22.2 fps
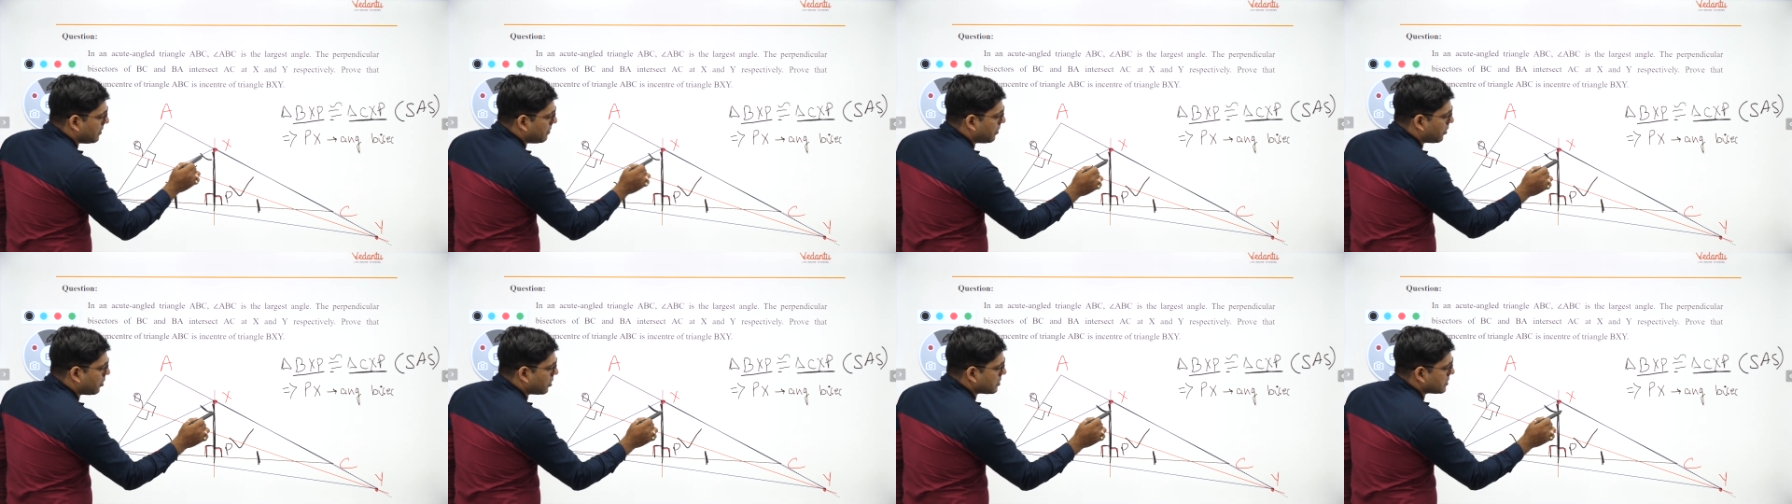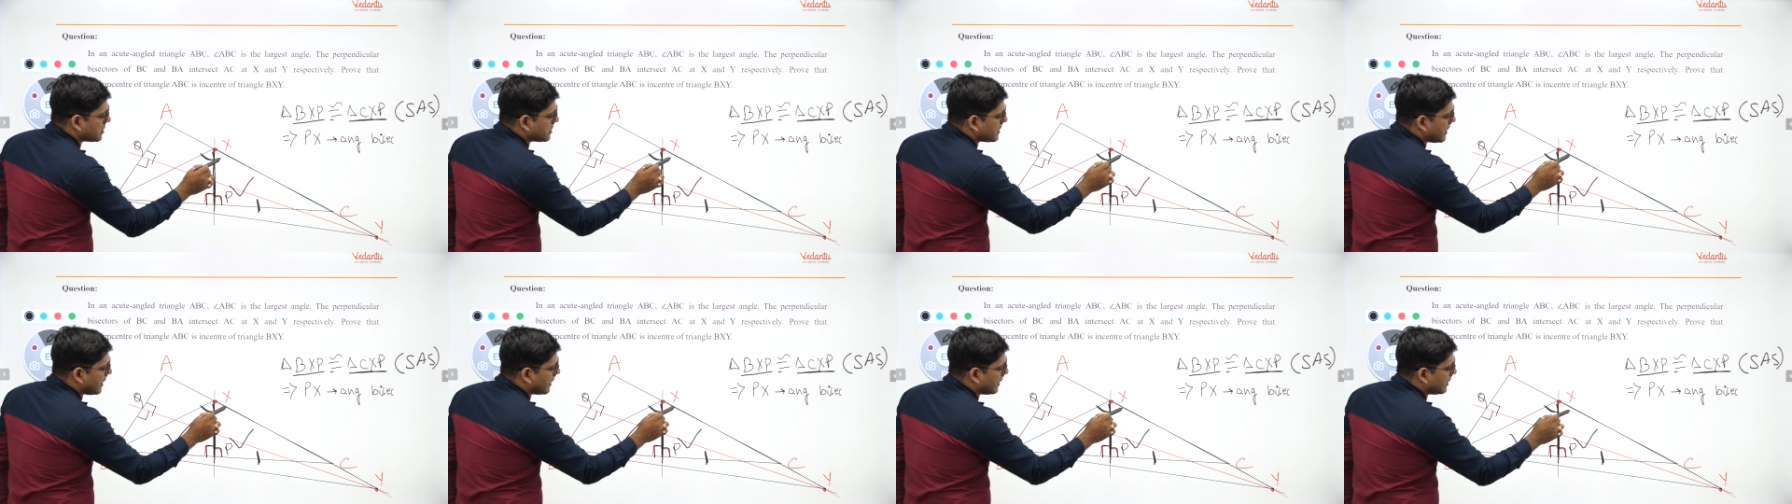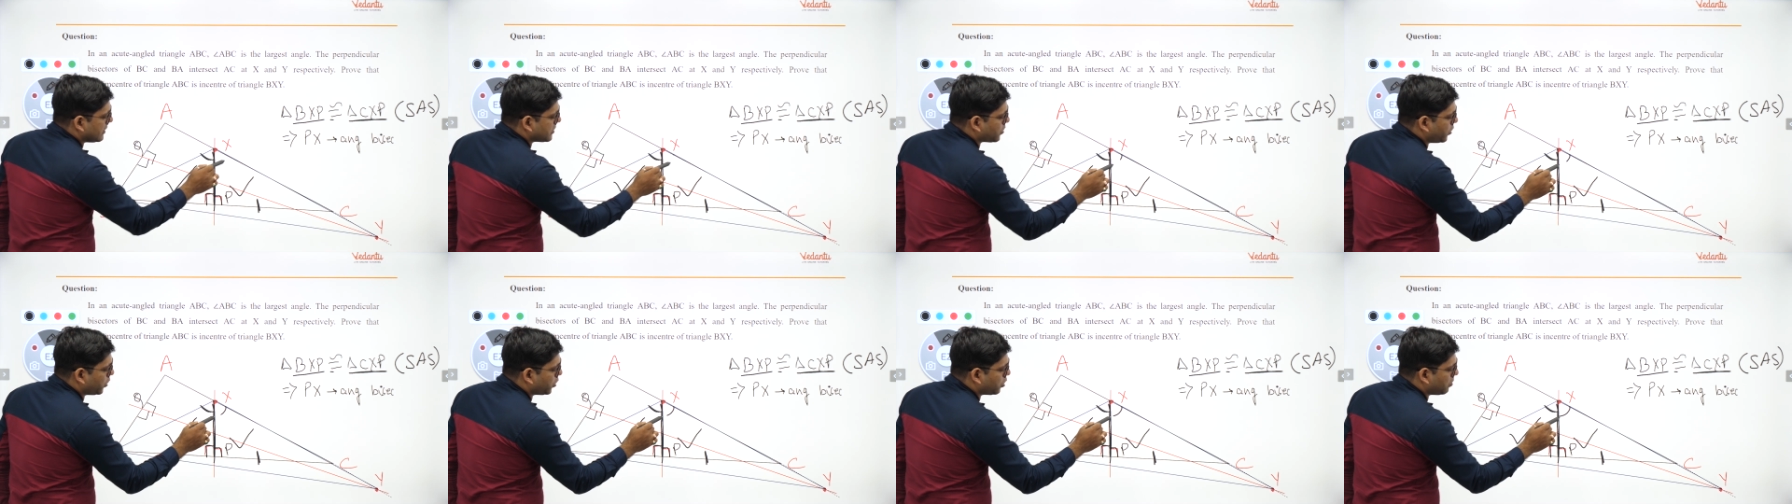because this angle
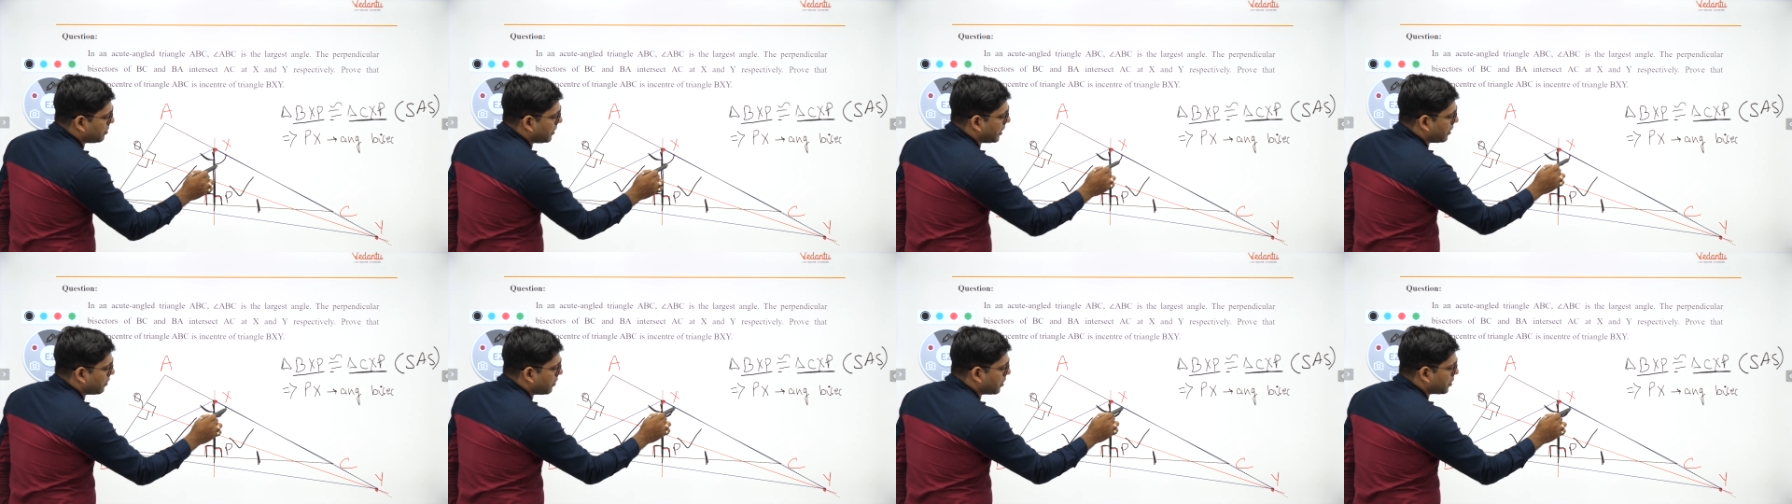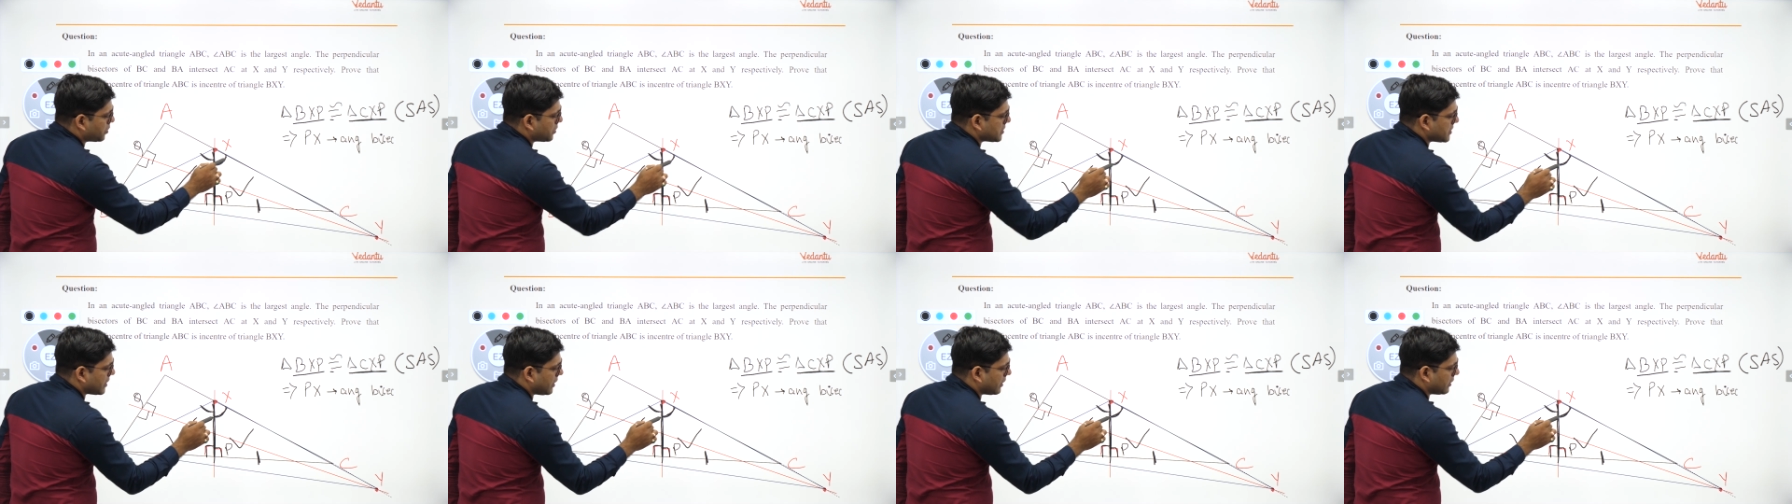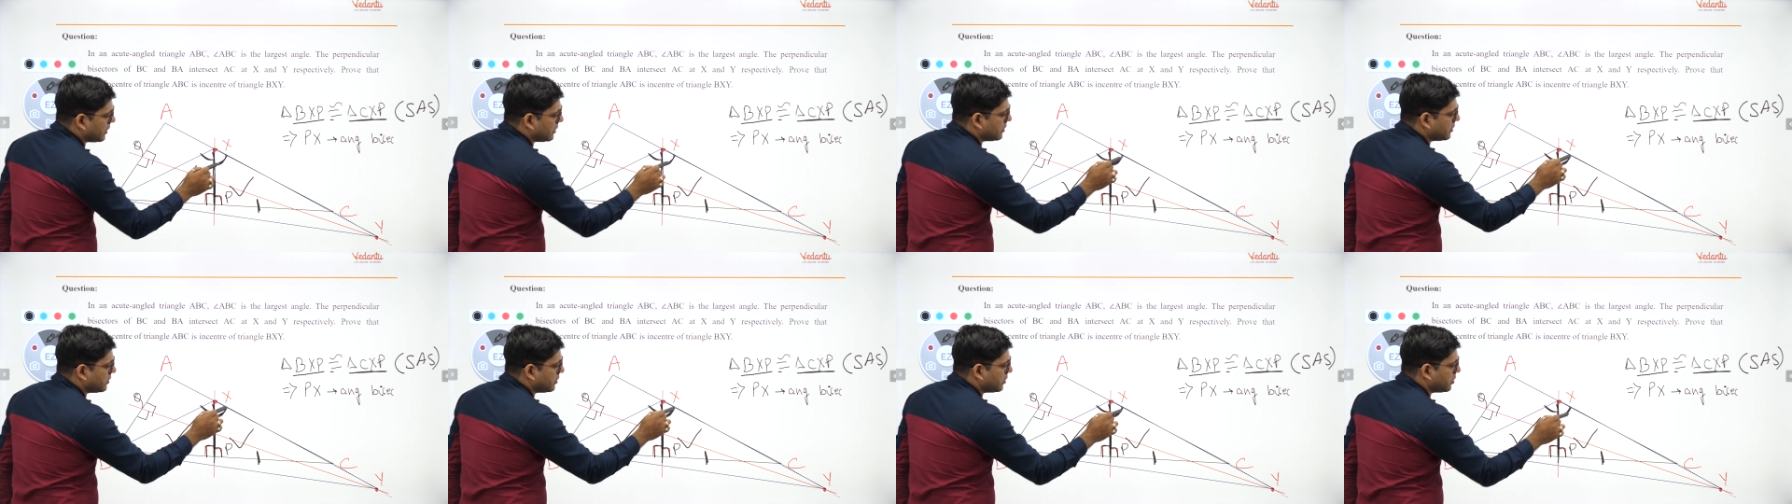is going to be equal to this angle